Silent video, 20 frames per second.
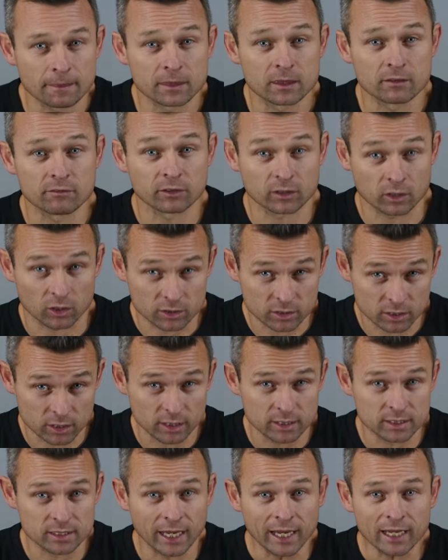the
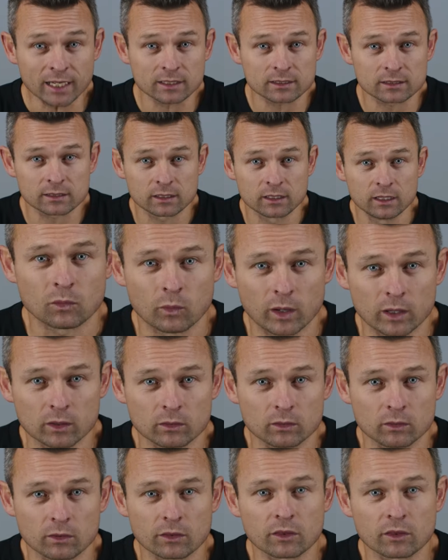velocity stacks. Well,